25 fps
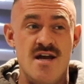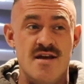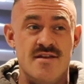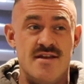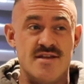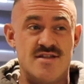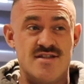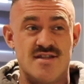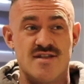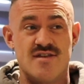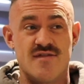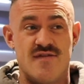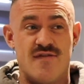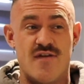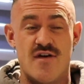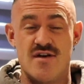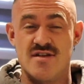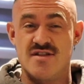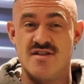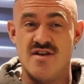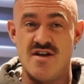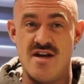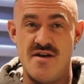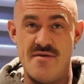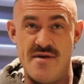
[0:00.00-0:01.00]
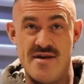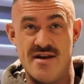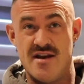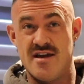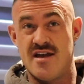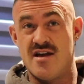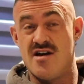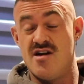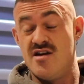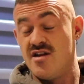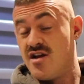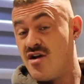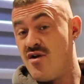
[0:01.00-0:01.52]
This is the first time in
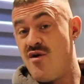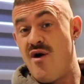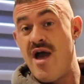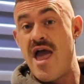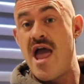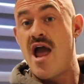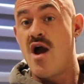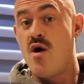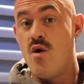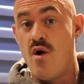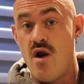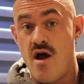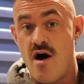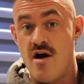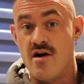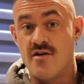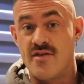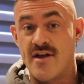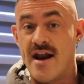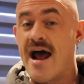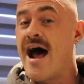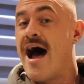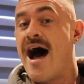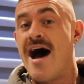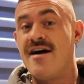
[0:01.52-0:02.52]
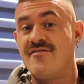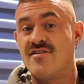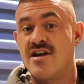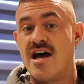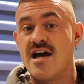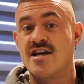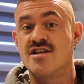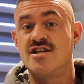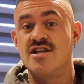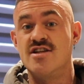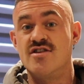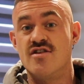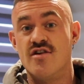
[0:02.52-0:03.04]
like, I don't know how long that I haven't
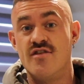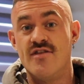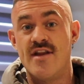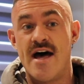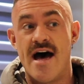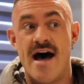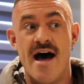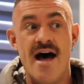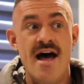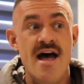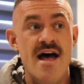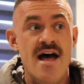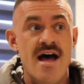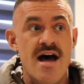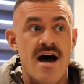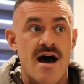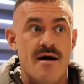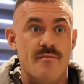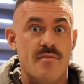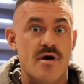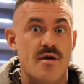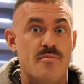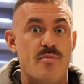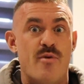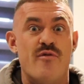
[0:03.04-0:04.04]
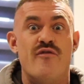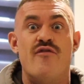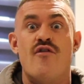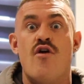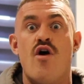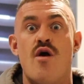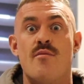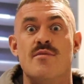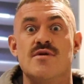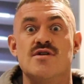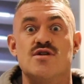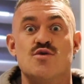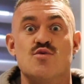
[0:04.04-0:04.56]
actually done that. And my
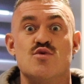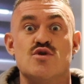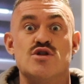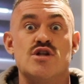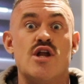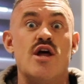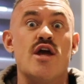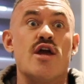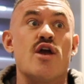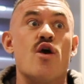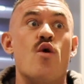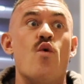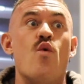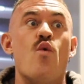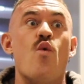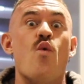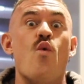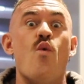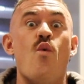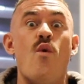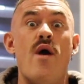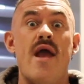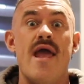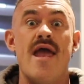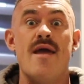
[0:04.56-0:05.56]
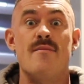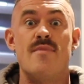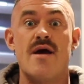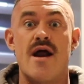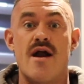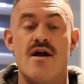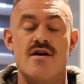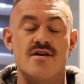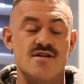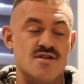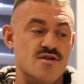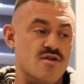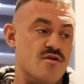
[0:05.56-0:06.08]
performance was like way
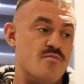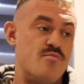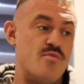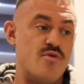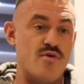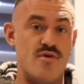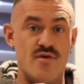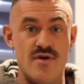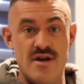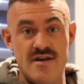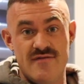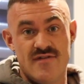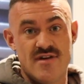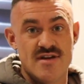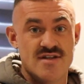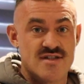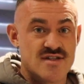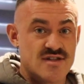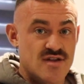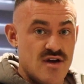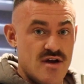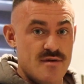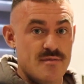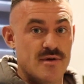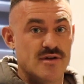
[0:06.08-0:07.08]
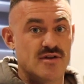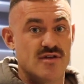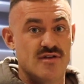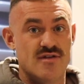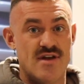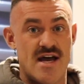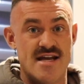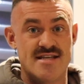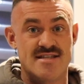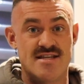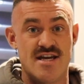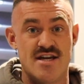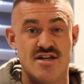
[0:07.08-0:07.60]
better. So the previous time I'd done
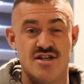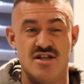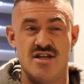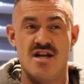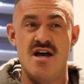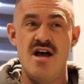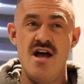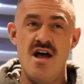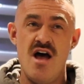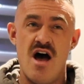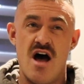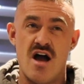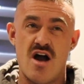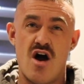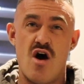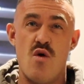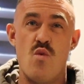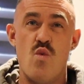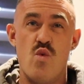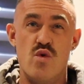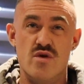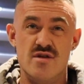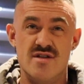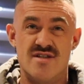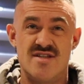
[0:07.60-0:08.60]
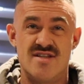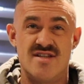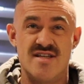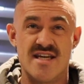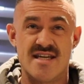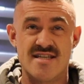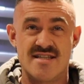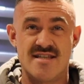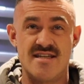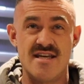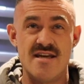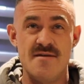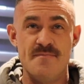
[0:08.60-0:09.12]
that session, I got
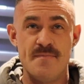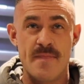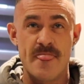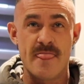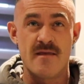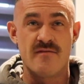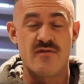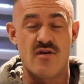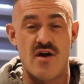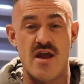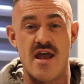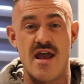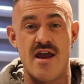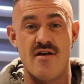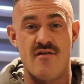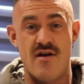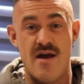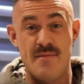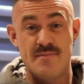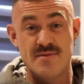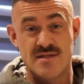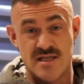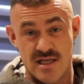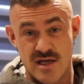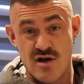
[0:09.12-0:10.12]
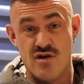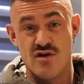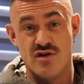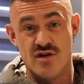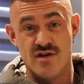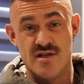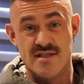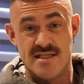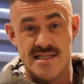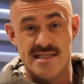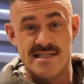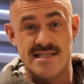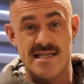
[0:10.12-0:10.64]
160 for 8 reps, like
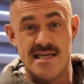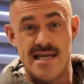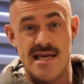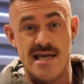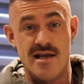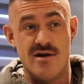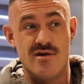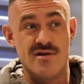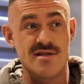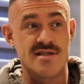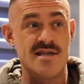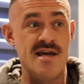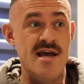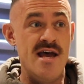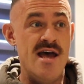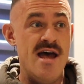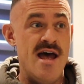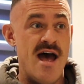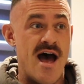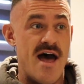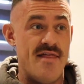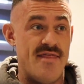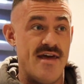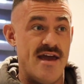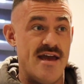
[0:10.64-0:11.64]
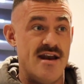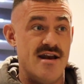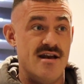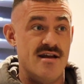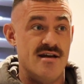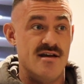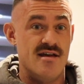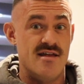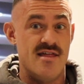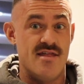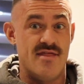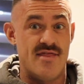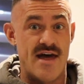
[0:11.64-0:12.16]
160 kilos. And
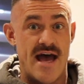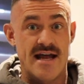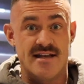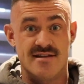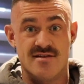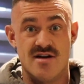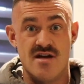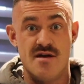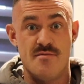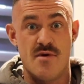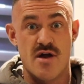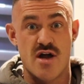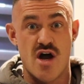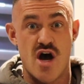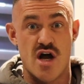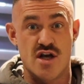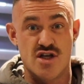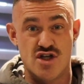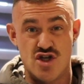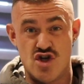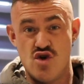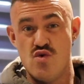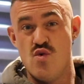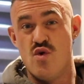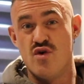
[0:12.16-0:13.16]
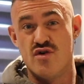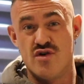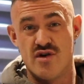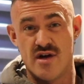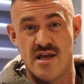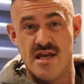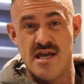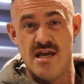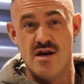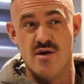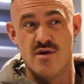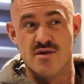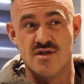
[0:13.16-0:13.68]
then that time I got 200
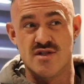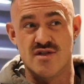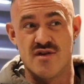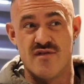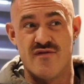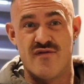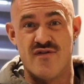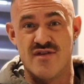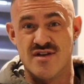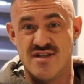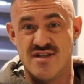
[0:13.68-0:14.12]
kilos for